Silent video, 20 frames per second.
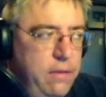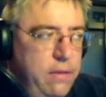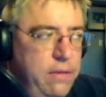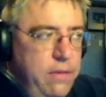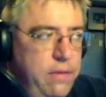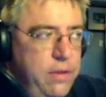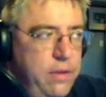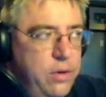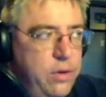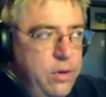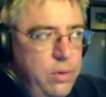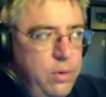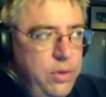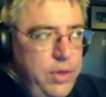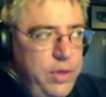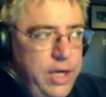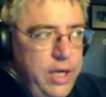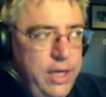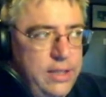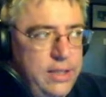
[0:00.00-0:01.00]
The cool
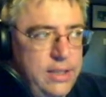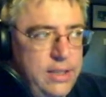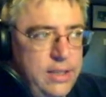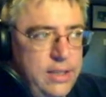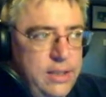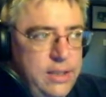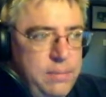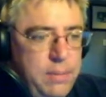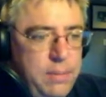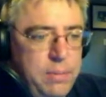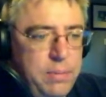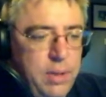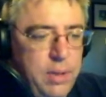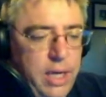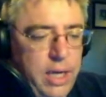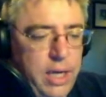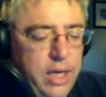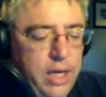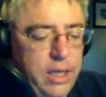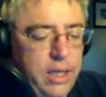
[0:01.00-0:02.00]
thing is people
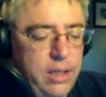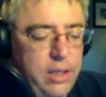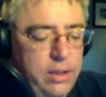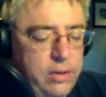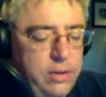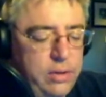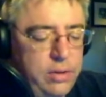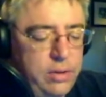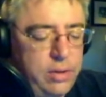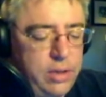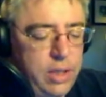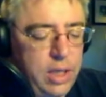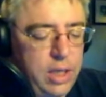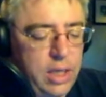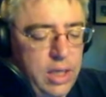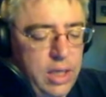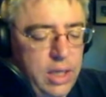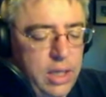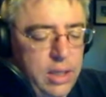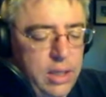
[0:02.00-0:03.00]
like
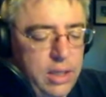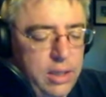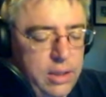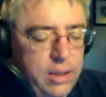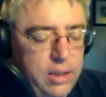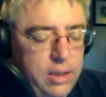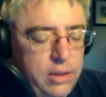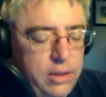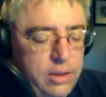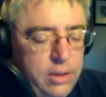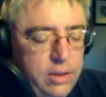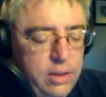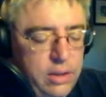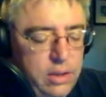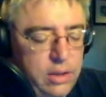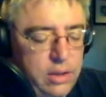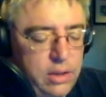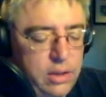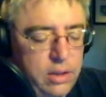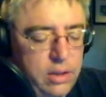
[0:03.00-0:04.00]
Turnkey
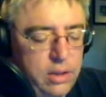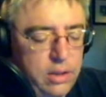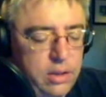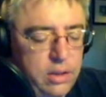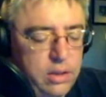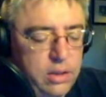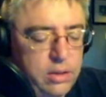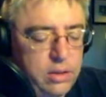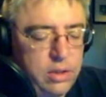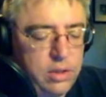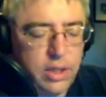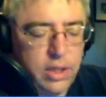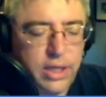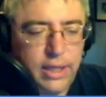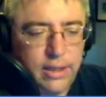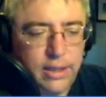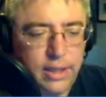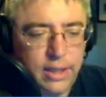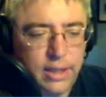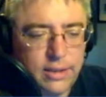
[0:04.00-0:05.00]

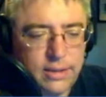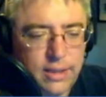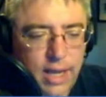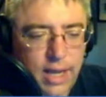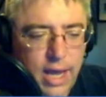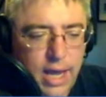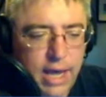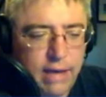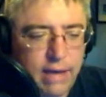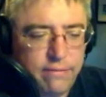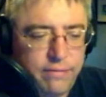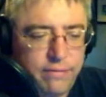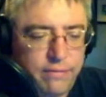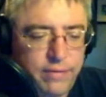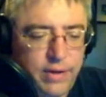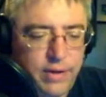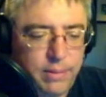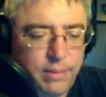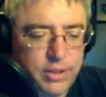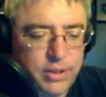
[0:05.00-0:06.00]
Linux have
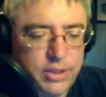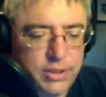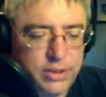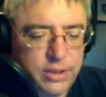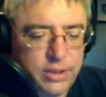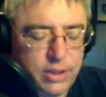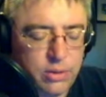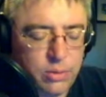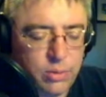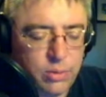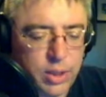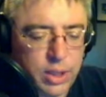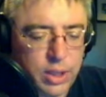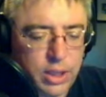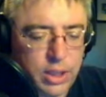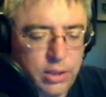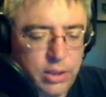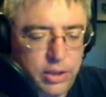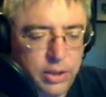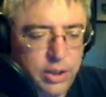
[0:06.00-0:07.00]
images that'll work.
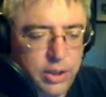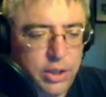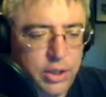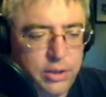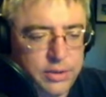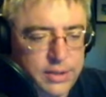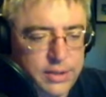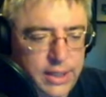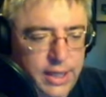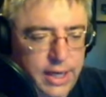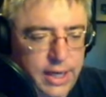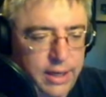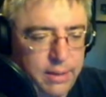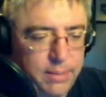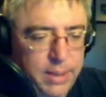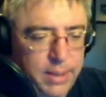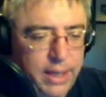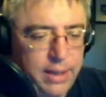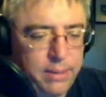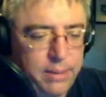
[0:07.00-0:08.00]
You can use the
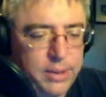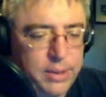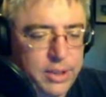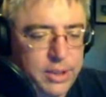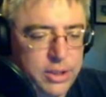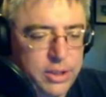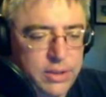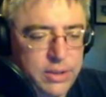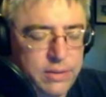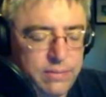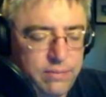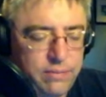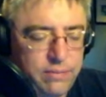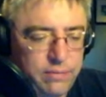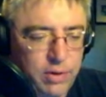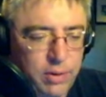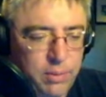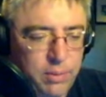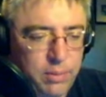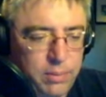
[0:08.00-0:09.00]
AMI images
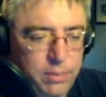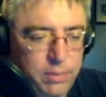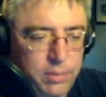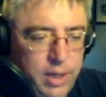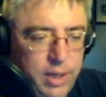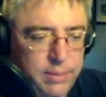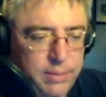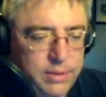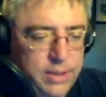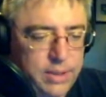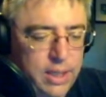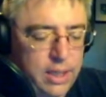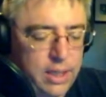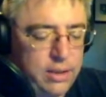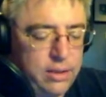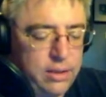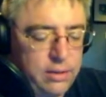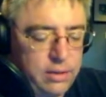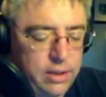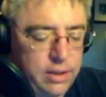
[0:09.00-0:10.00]
from
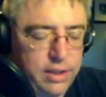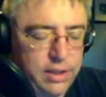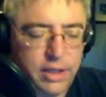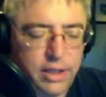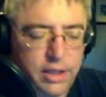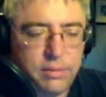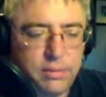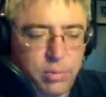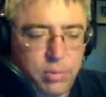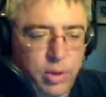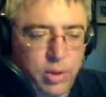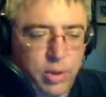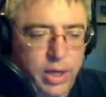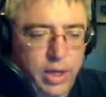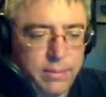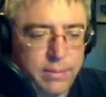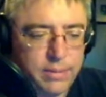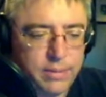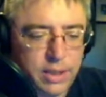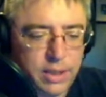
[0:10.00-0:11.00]
Amazon that they deploy to
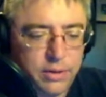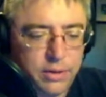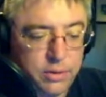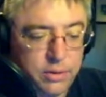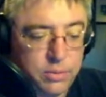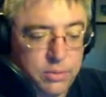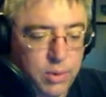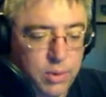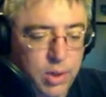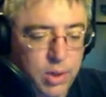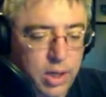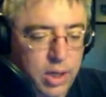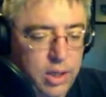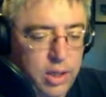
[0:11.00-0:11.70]
Amazon. Those work.